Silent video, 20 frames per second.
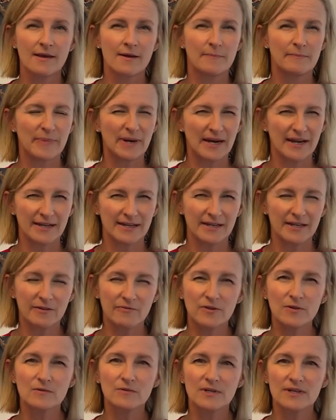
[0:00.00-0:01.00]
But
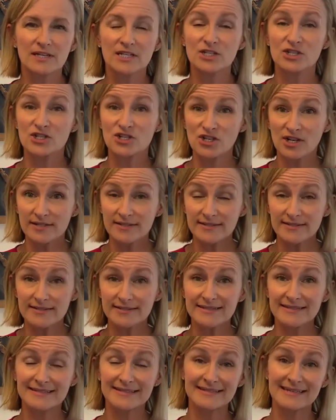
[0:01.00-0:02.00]
if you look at just the
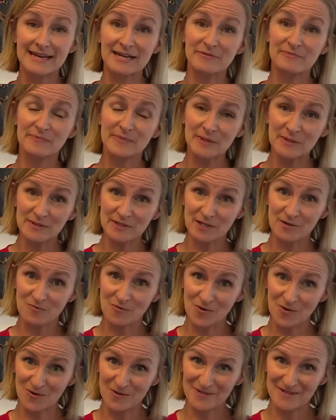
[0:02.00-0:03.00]
sustainability
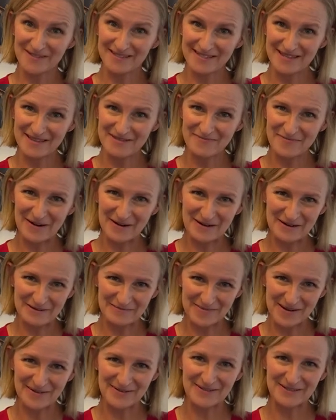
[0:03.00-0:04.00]
roles in the mining and
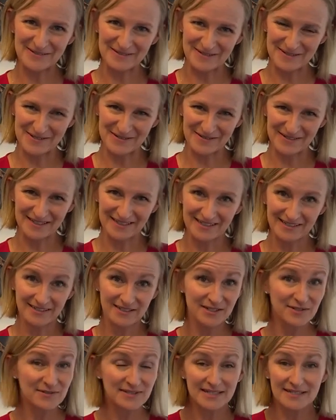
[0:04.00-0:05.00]
metals industry,
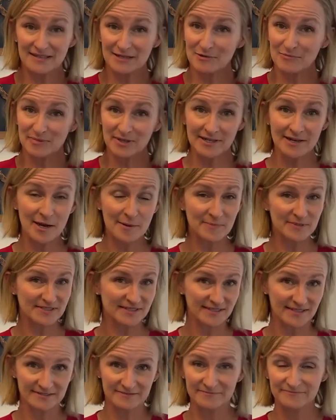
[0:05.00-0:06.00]
you see the complete
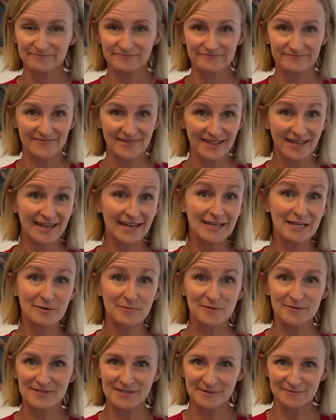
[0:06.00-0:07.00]
opposite
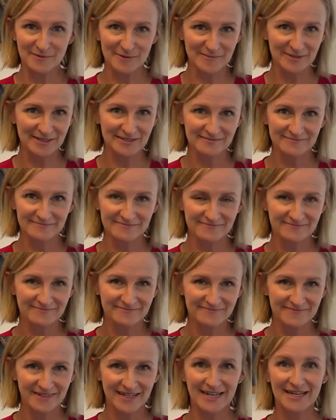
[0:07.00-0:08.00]
80% women
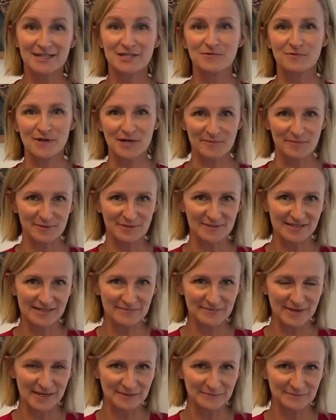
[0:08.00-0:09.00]
and 20%
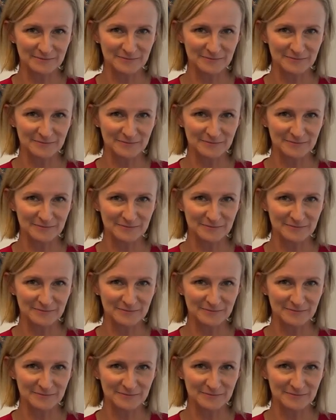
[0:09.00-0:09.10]
men.